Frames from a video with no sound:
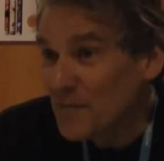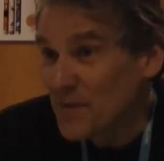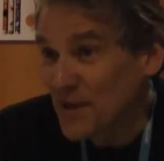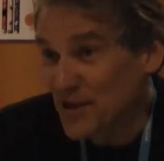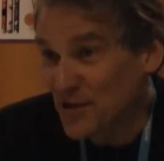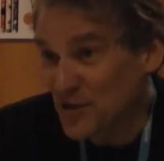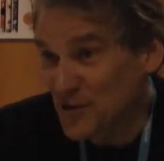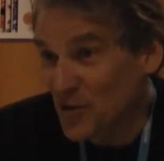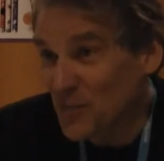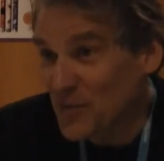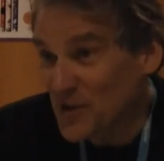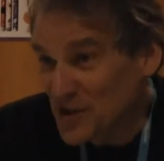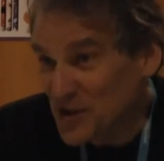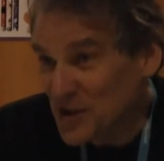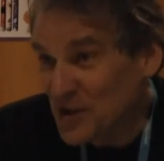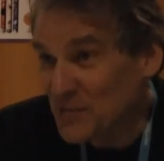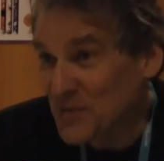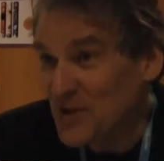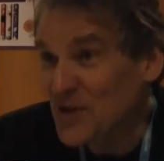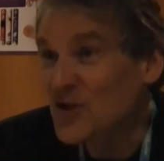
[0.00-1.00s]
because nobody's
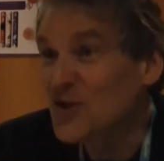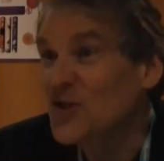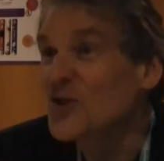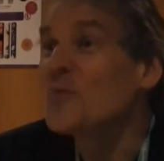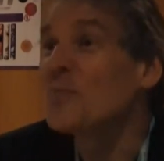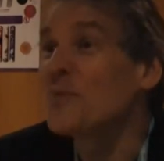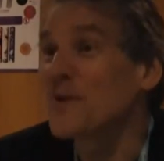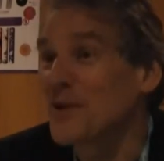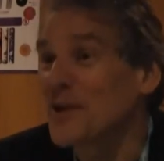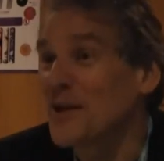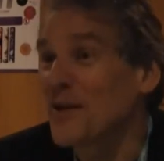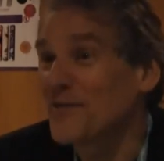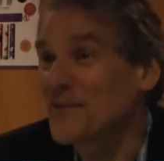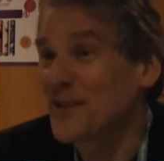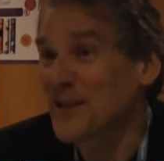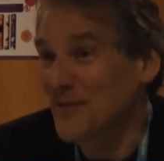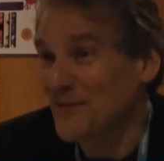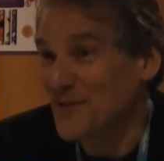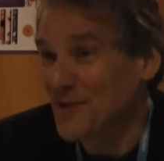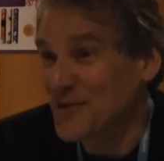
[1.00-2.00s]
going to be stupid enough to
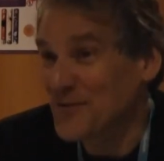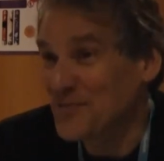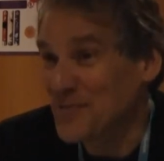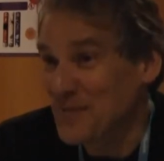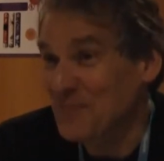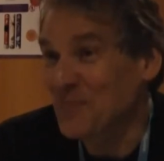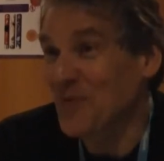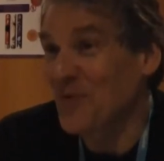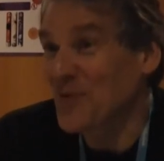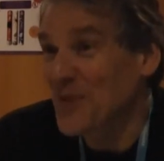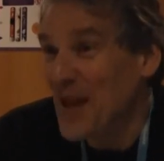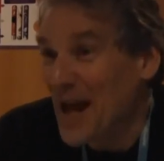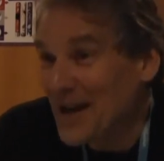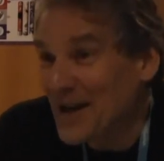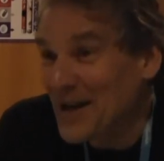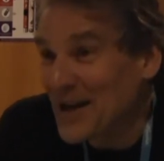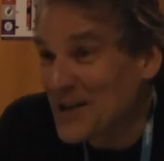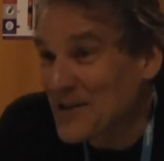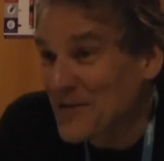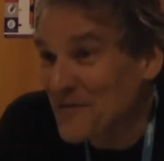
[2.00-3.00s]
give those people that
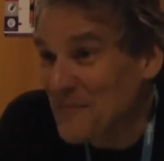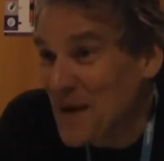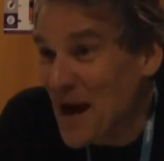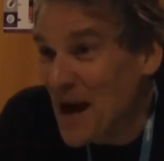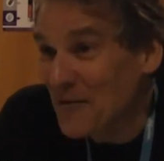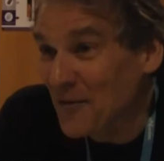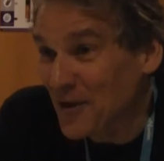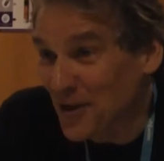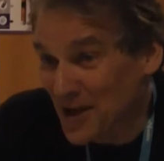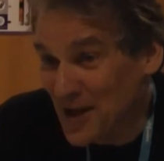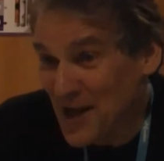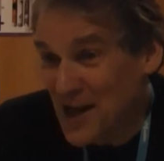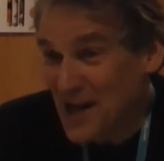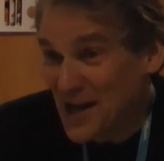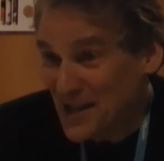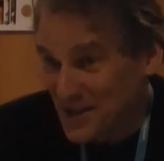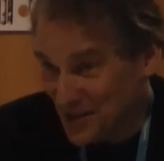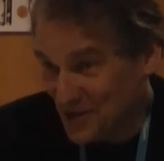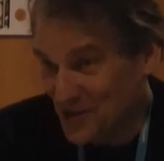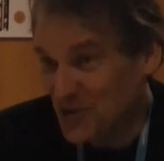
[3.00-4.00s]
kind of power.
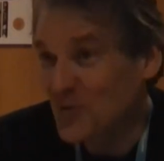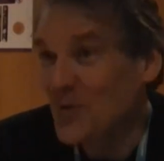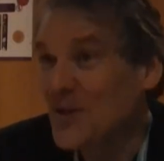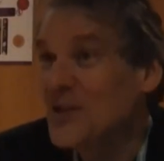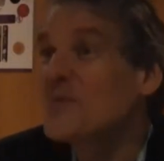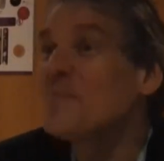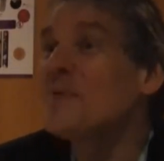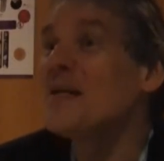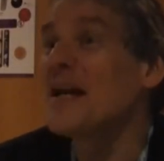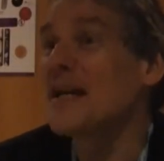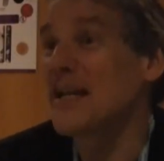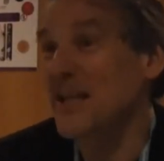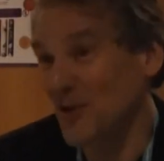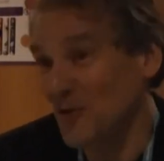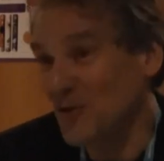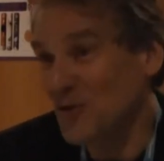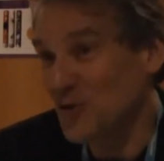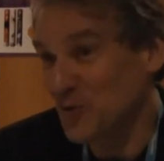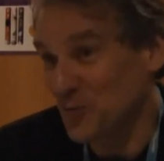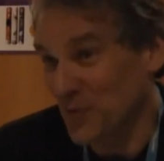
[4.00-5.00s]
There's going to be a
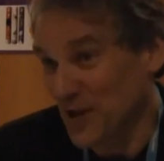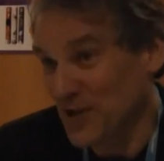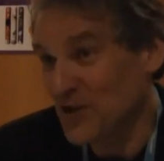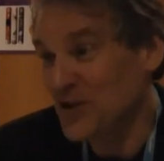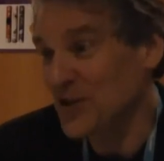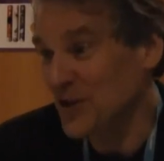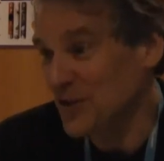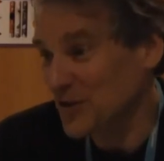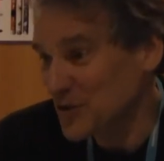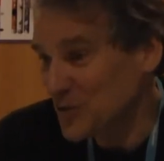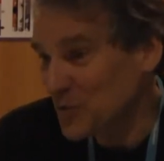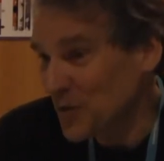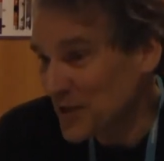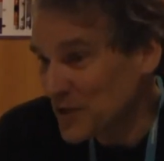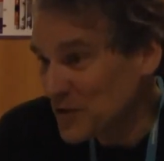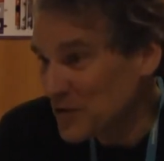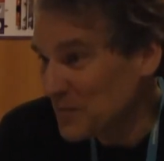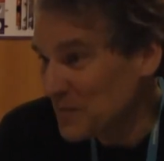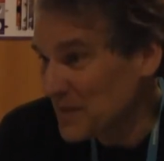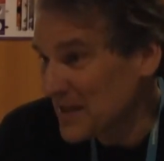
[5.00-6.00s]
kill switch. There's going
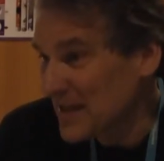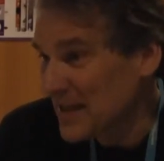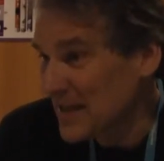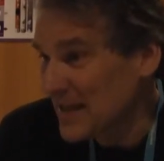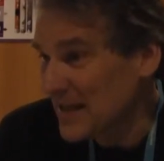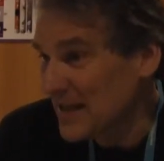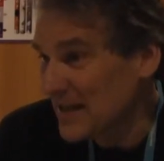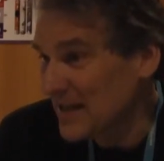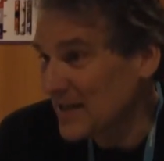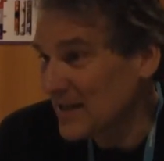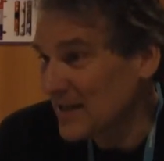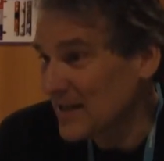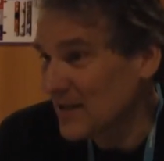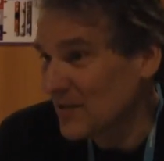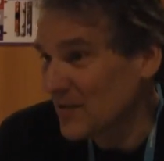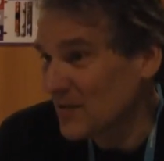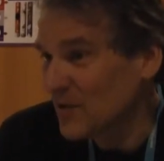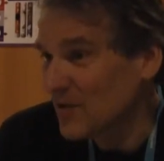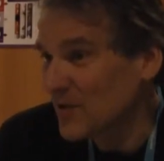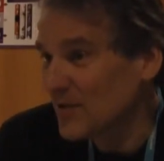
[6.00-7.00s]
to be,
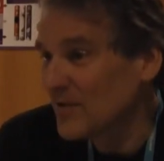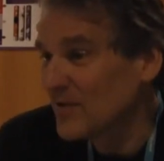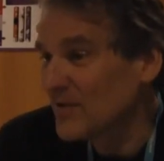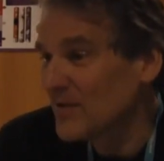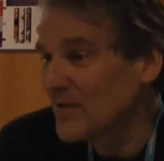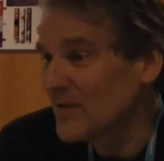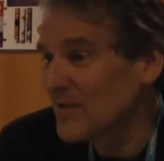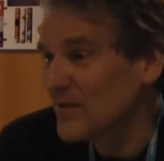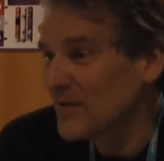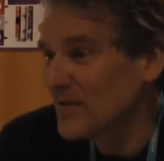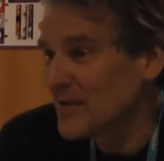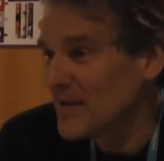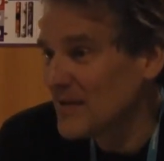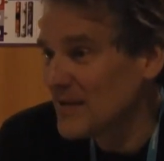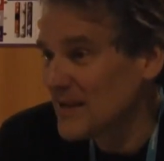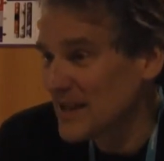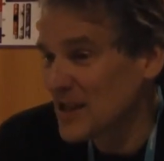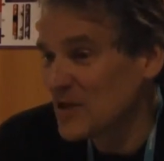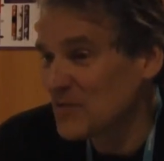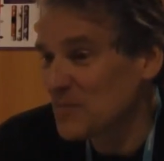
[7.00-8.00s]

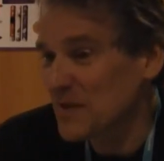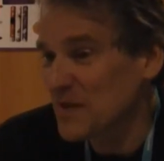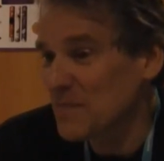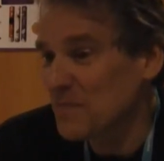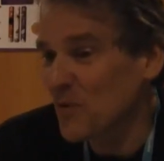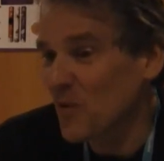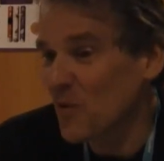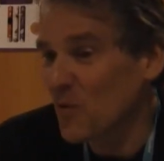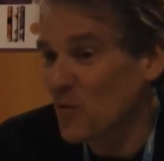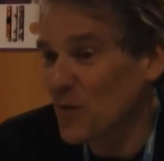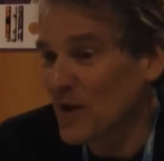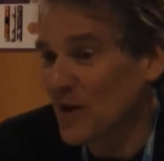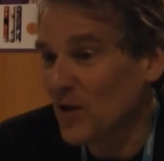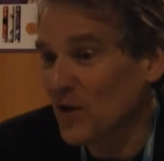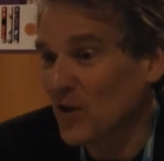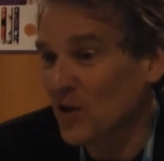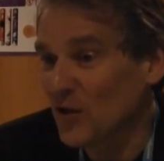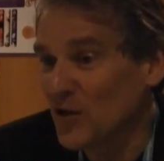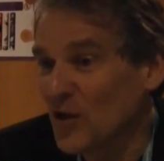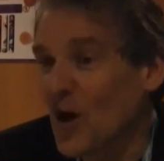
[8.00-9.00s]
these people
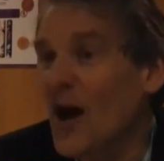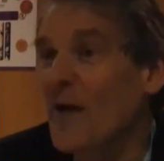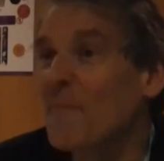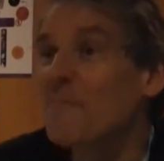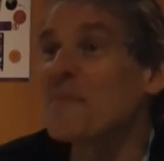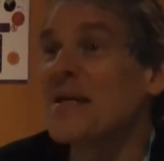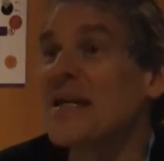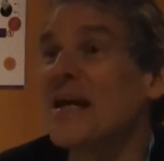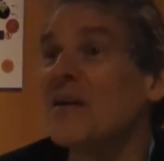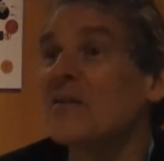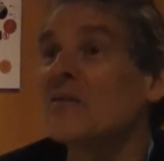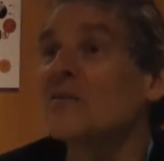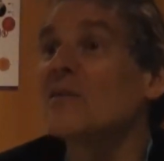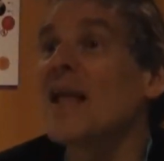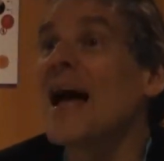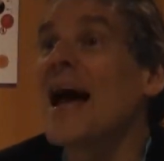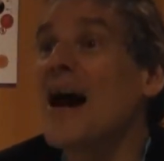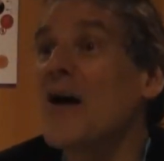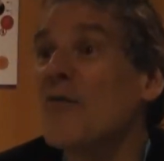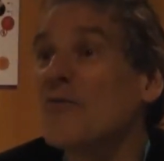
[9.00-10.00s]
will not be
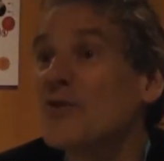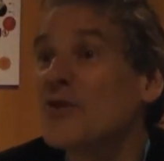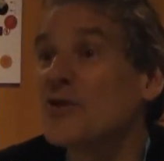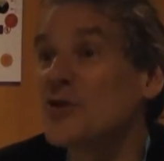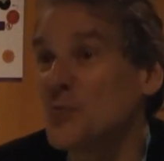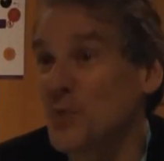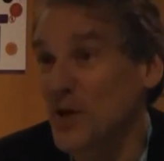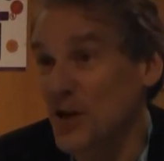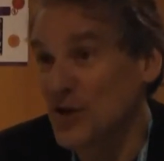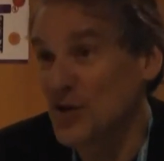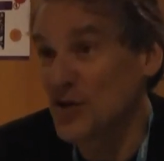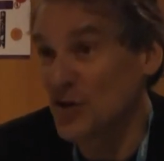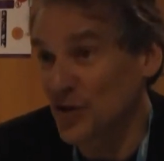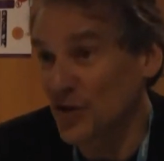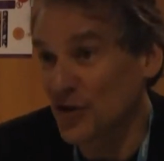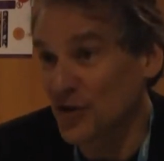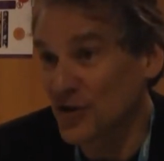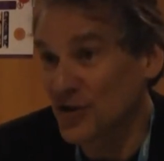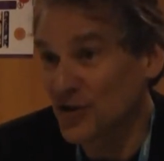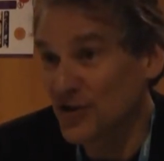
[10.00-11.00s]
allowed to
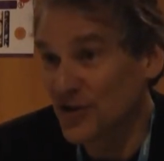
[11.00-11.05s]
exert